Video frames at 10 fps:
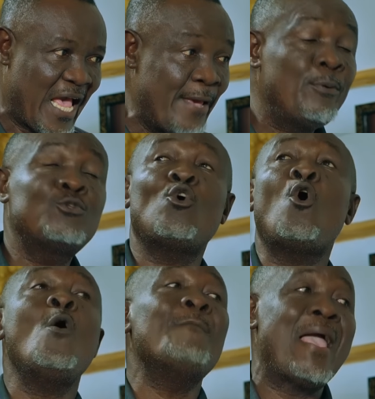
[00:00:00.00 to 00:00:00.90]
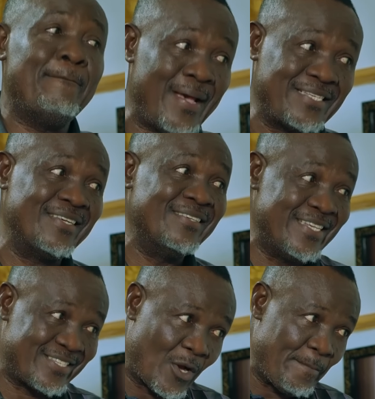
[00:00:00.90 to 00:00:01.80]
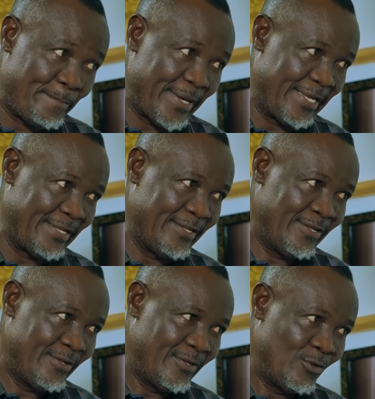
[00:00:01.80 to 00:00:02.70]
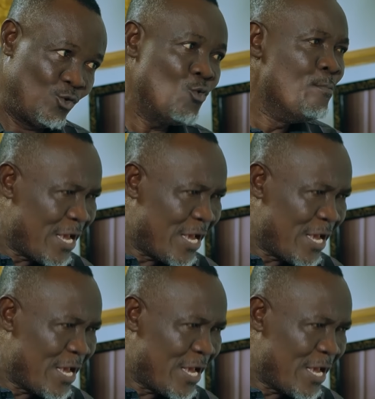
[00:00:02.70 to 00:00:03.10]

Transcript: I put all my best in this company to